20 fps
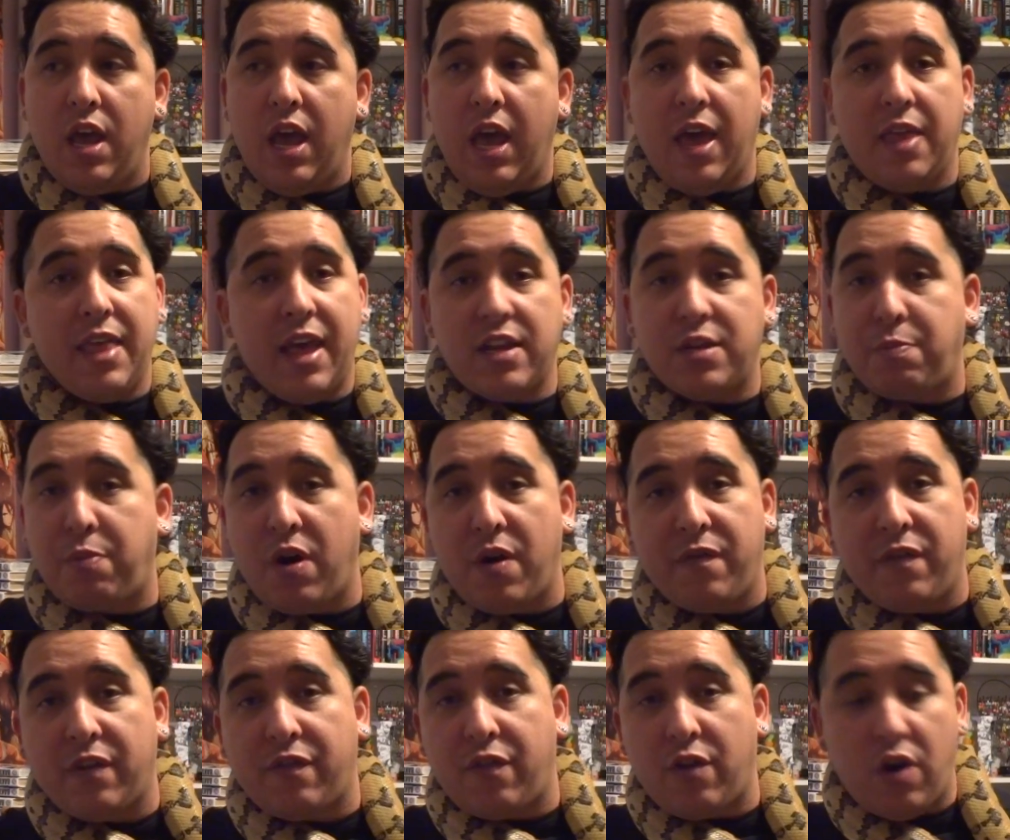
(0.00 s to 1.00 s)
and that's
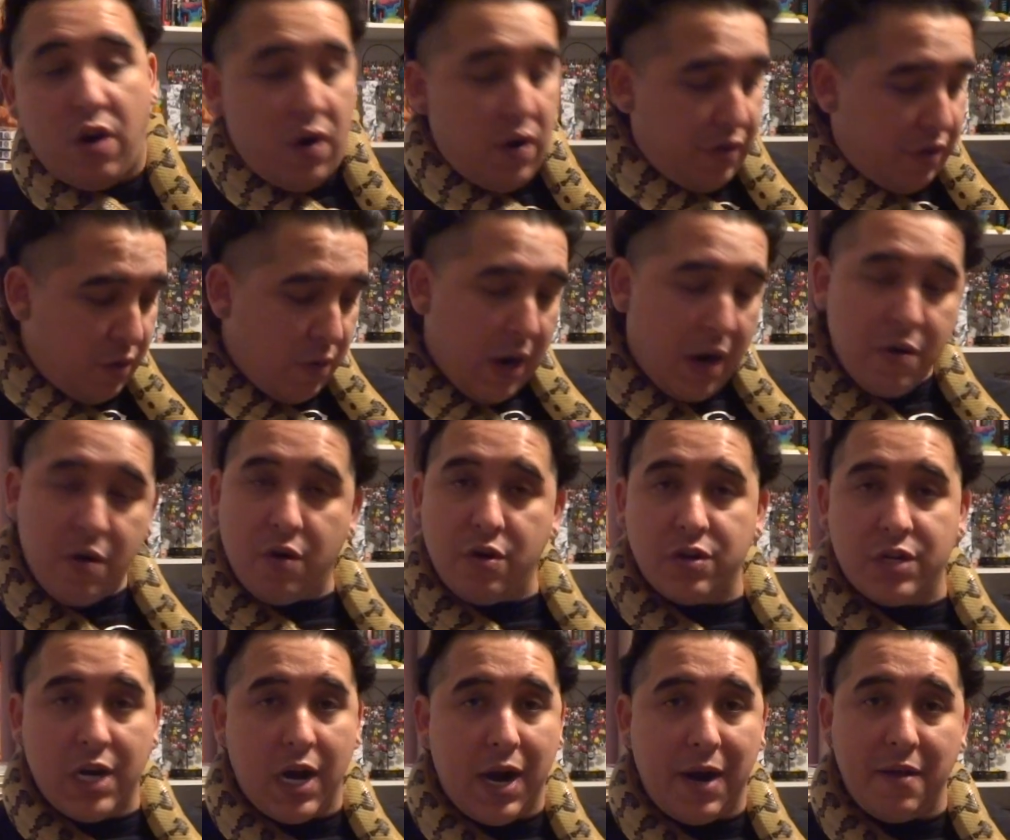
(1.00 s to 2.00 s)
perfect for her throughout her
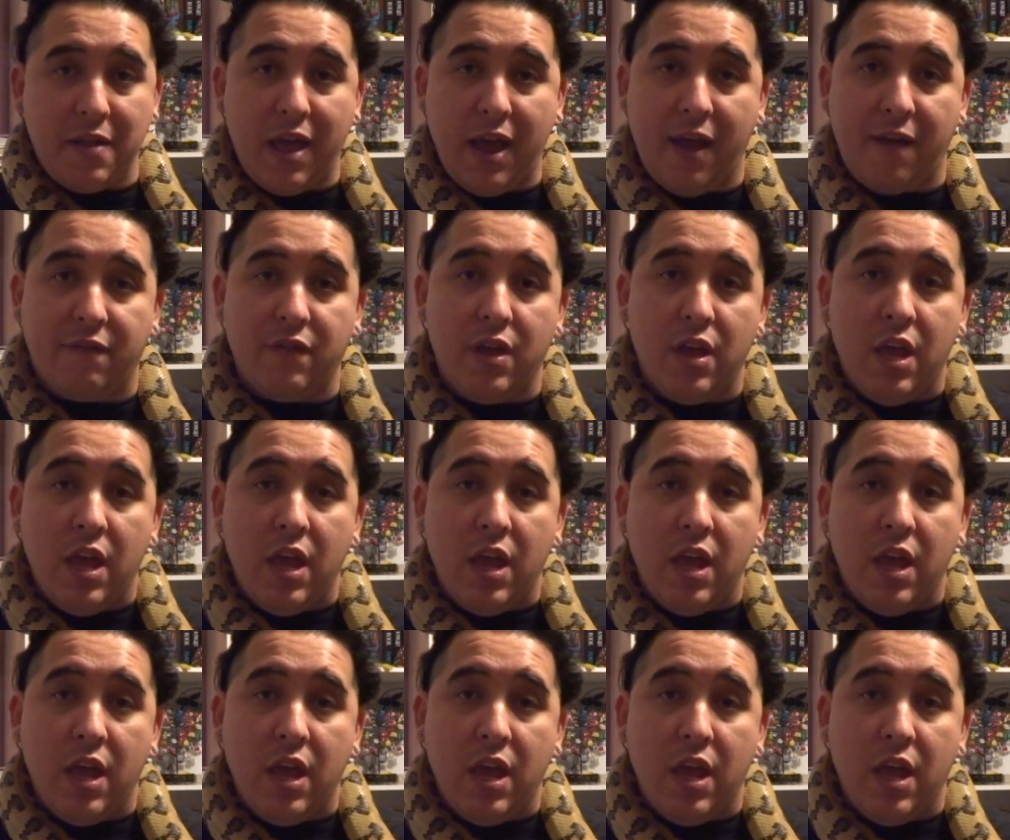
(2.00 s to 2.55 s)
entire life.